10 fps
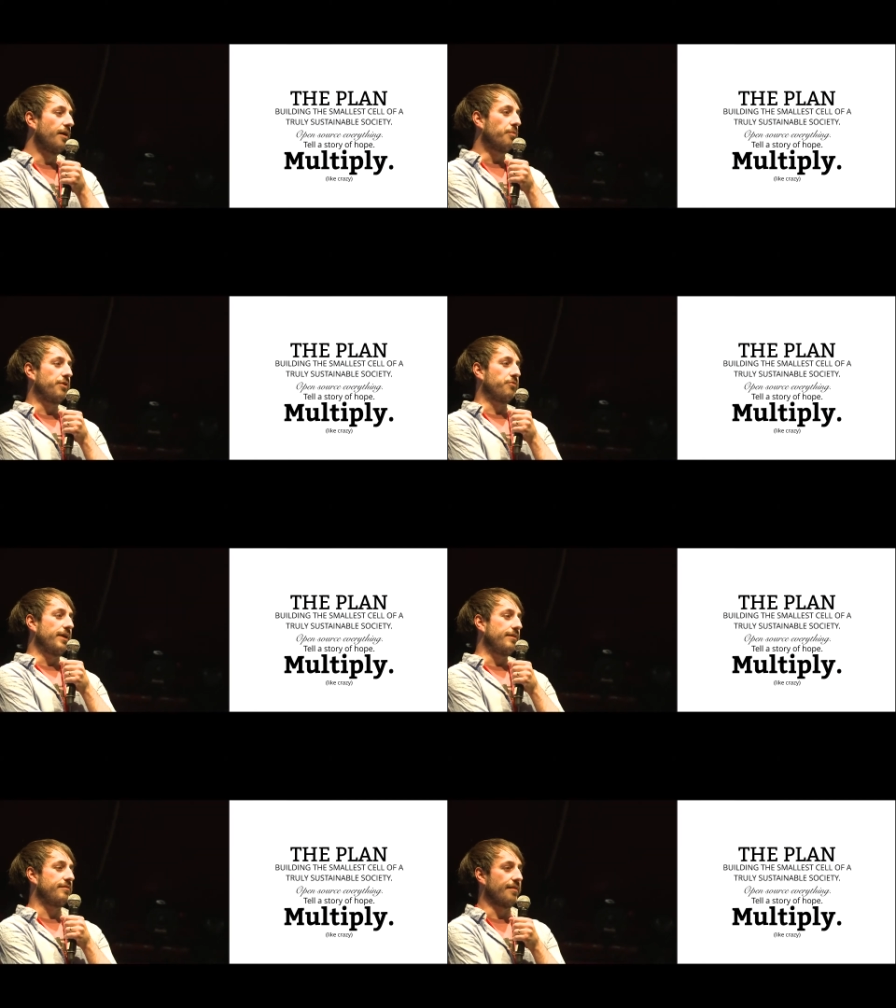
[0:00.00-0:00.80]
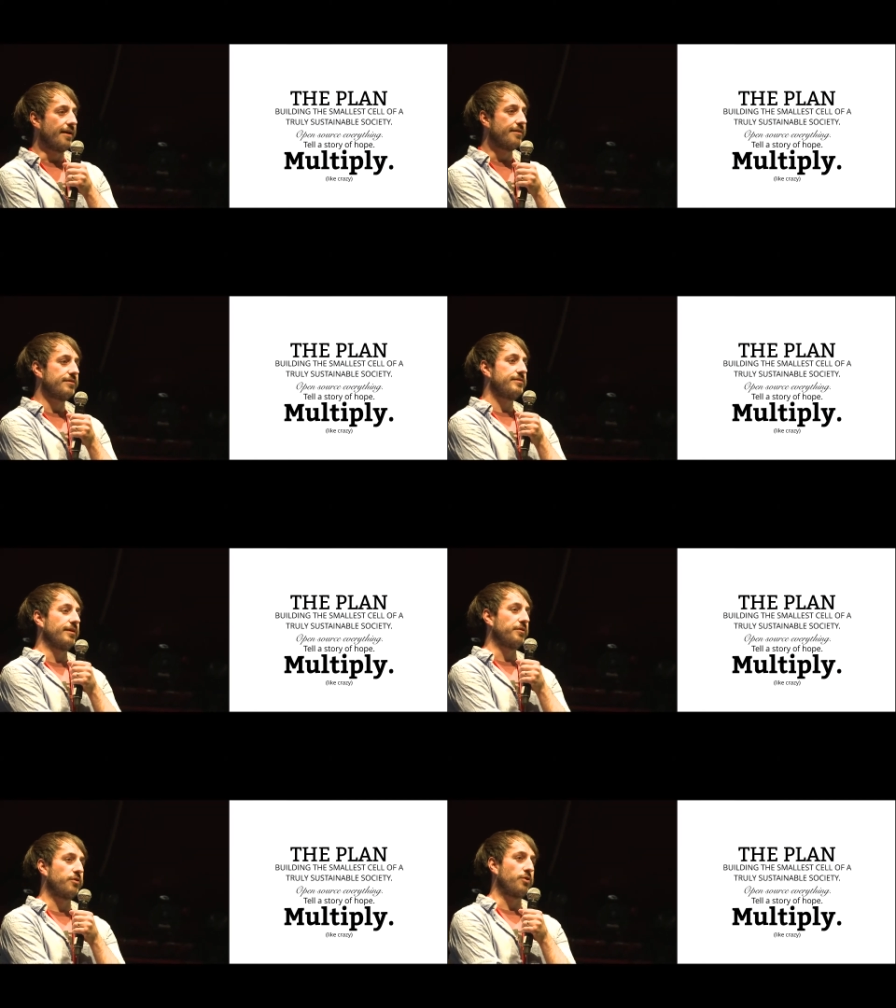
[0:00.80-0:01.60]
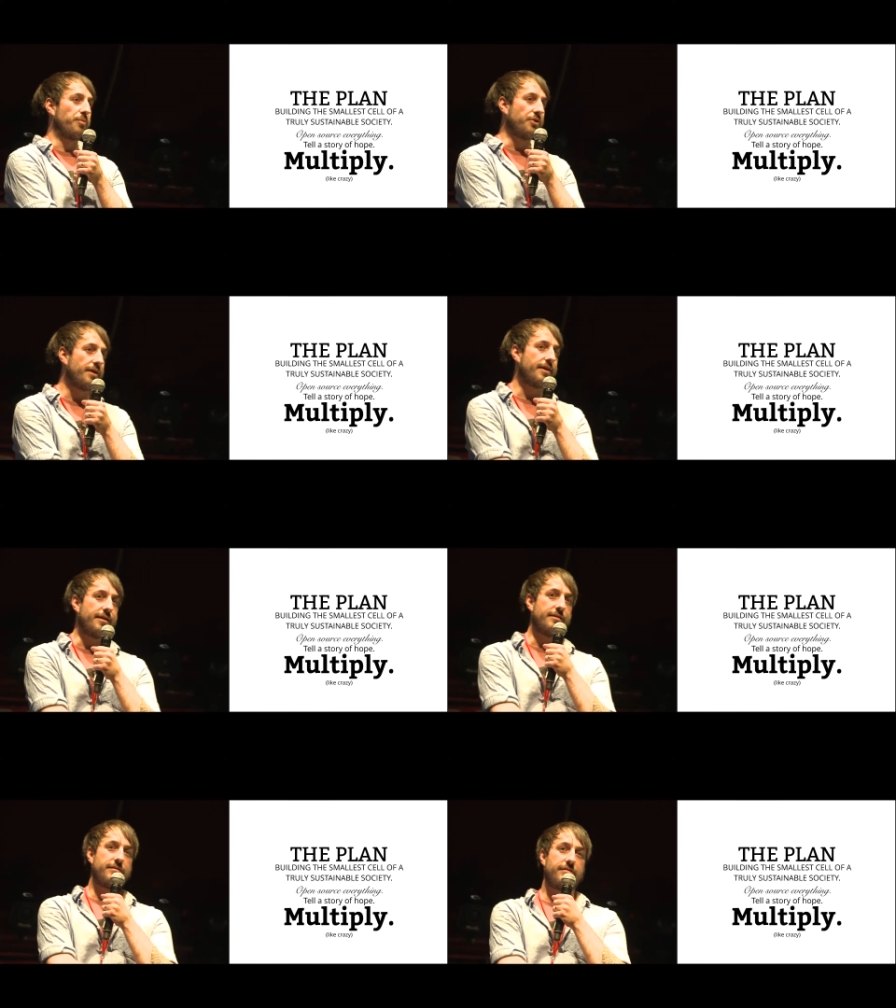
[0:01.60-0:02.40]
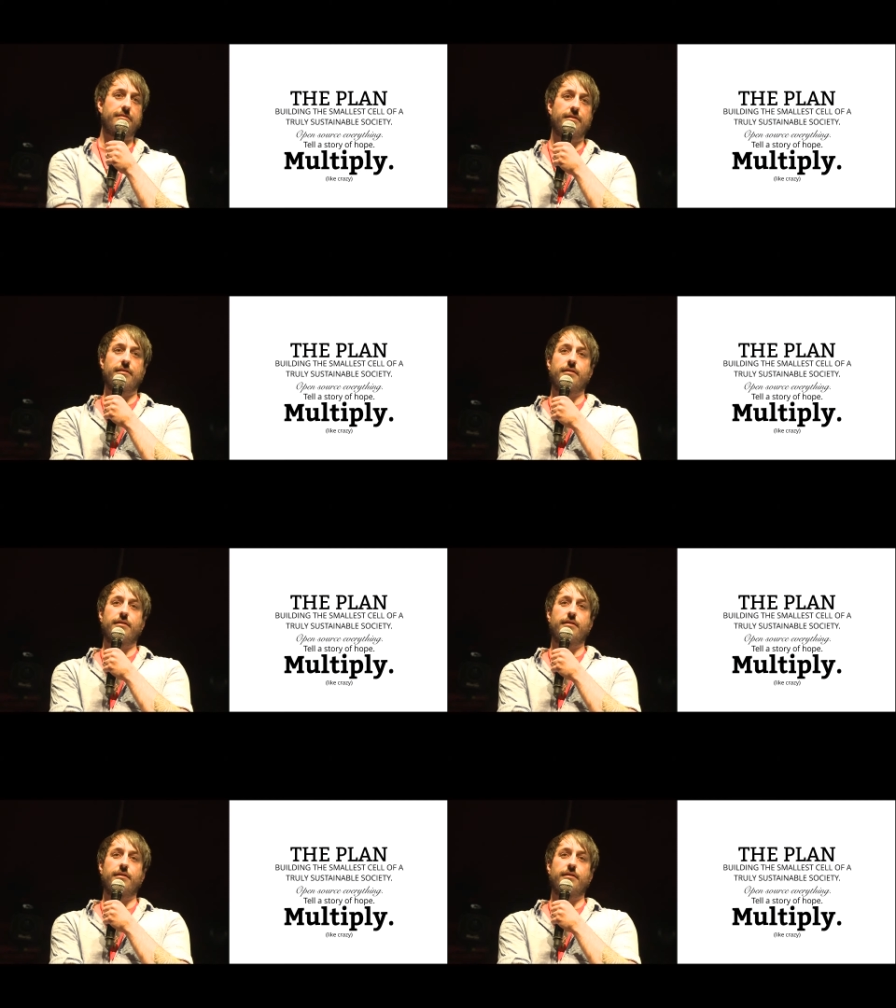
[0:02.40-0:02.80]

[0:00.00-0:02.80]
We're trained designers and communicators.